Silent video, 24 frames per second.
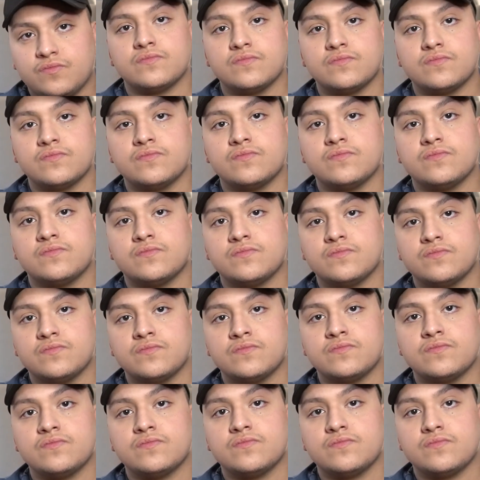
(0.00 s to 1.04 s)

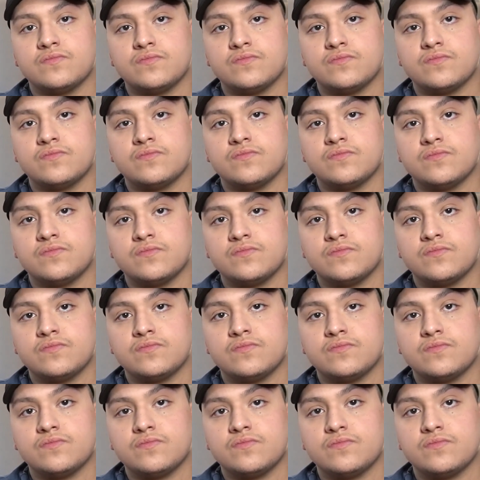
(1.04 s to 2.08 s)

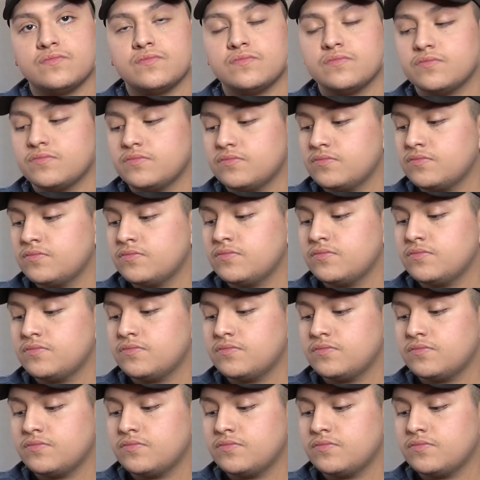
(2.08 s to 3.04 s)
No words are spoken by the person on screen.